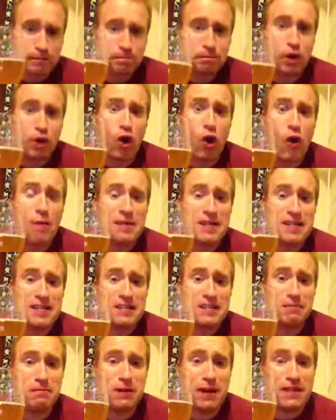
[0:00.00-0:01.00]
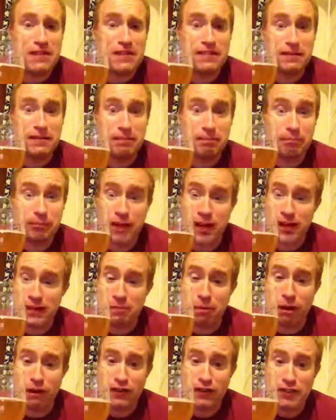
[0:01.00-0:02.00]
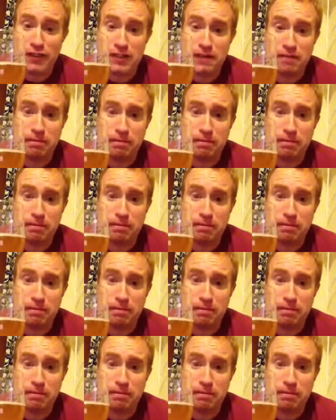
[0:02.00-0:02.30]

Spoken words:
Carbonation wise, it's perfect.